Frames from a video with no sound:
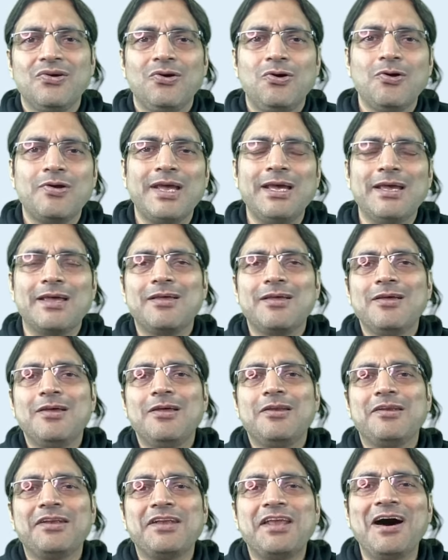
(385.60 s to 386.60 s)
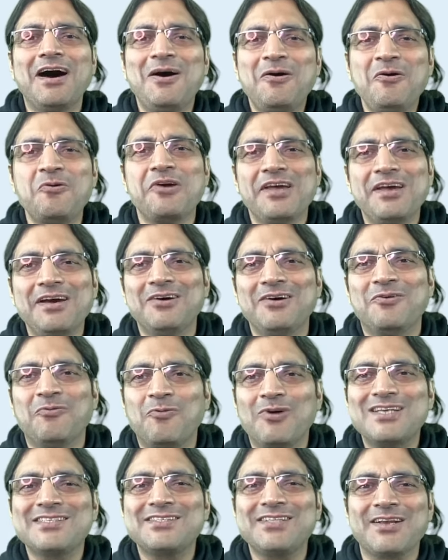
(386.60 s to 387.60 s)
Okay, now here,
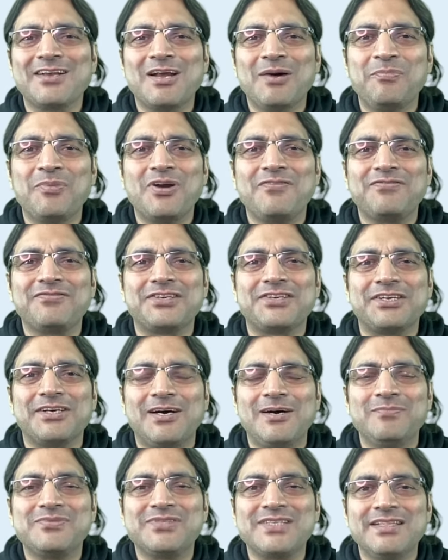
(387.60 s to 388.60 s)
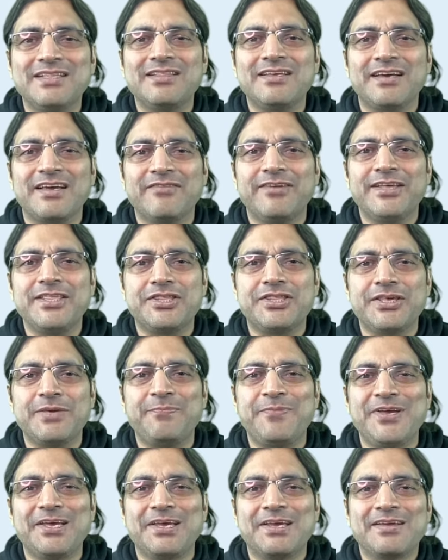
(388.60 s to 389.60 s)
what is the number of terms in the given
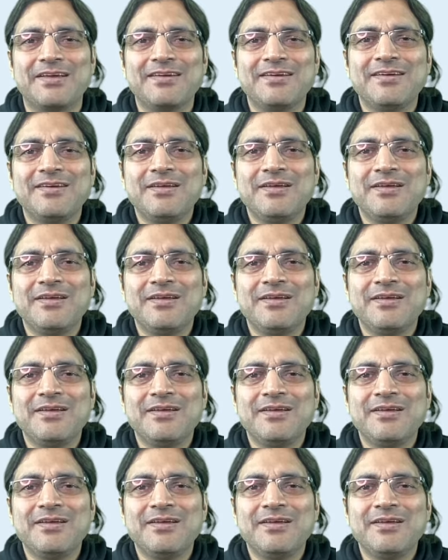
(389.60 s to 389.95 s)
GP?